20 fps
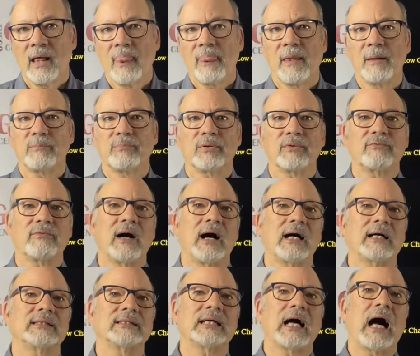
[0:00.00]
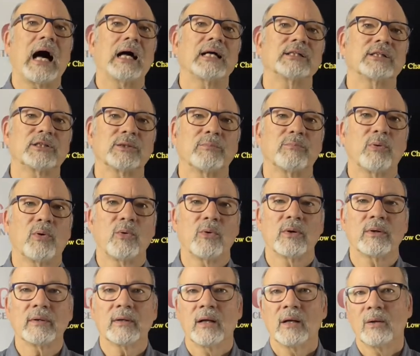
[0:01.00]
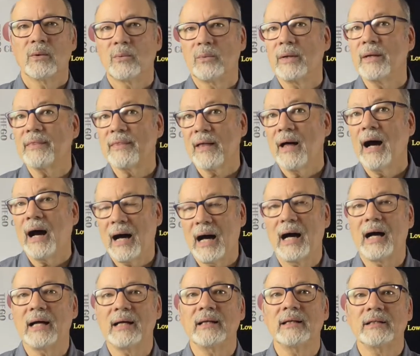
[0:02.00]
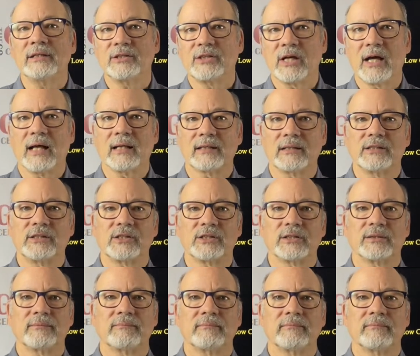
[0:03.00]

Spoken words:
that provides high support with high challenge.